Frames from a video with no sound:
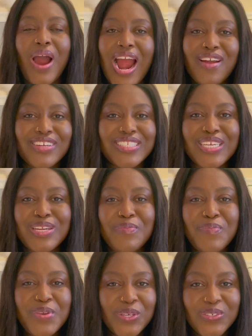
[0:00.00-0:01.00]

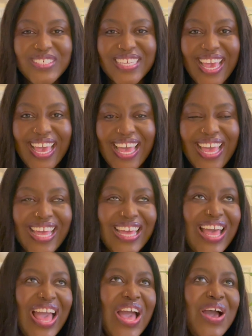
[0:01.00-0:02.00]
pirating music,